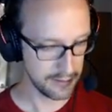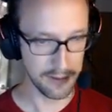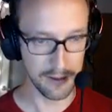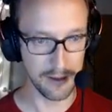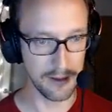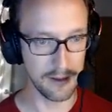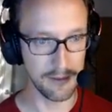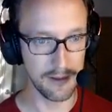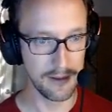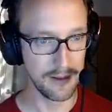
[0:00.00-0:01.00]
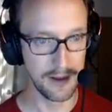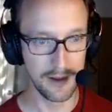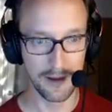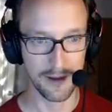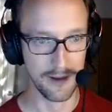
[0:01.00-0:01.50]
Oh,
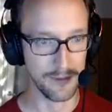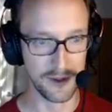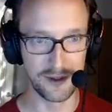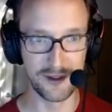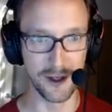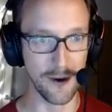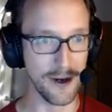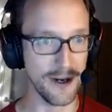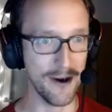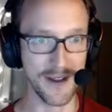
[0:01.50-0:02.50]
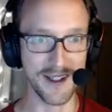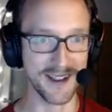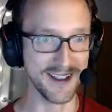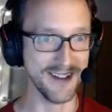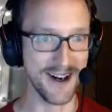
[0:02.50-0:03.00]
so annoyed that
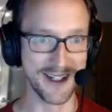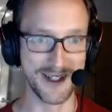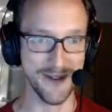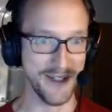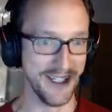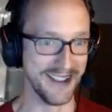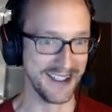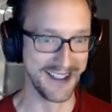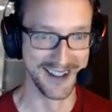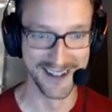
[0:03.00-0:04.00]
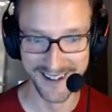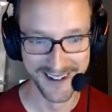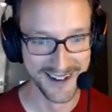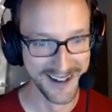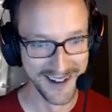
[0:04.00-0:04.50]
this is not deterministic.
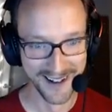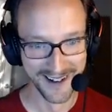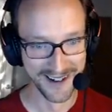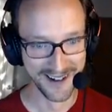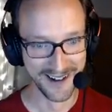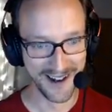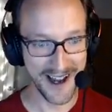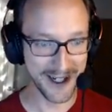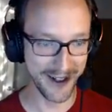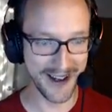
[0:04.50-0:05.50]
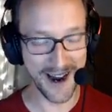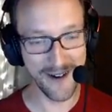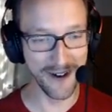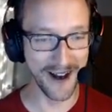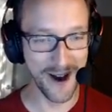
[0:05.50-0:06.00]
Hey, Crit,
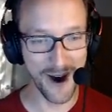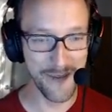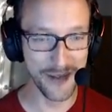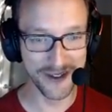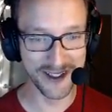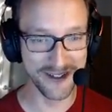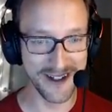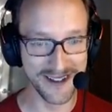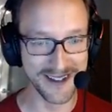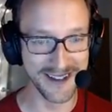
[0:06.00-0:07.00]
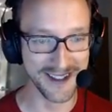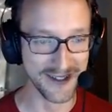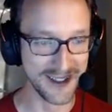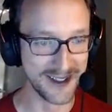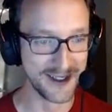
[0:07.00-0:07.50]
everyone, I built this great new system.
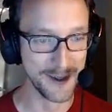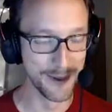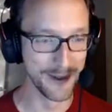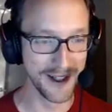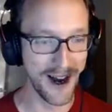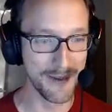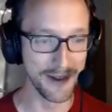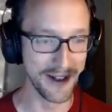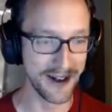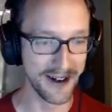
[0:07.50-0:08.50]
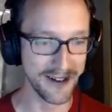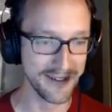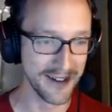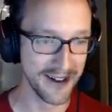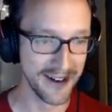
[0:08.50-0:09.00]
It's super reliable
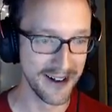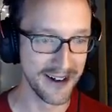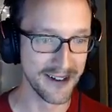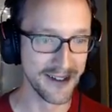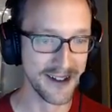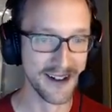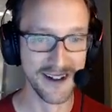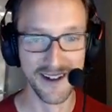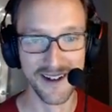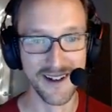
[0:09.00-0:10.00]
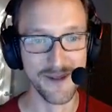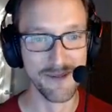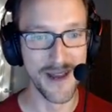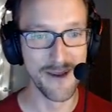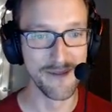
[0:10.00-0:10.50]

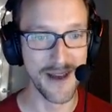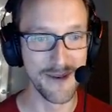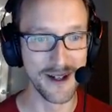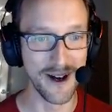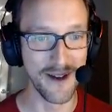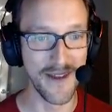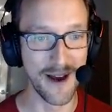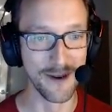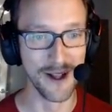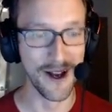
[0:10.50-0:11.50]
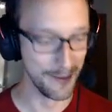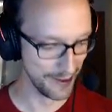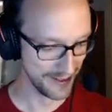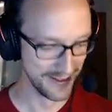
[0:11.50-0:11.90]
and maybe not that reliable.